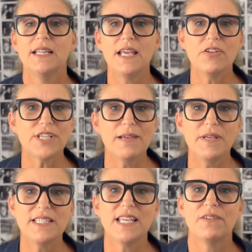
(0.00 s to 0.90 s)
The other time
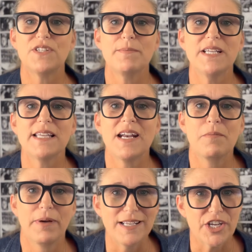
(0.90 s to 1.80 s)
is if somebody's on a
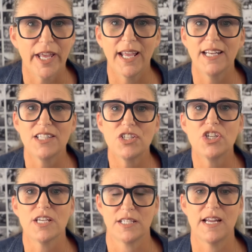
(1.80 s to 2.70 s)
budget and it's
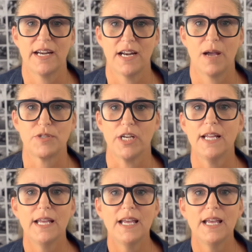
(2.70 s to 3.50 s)
just not an option.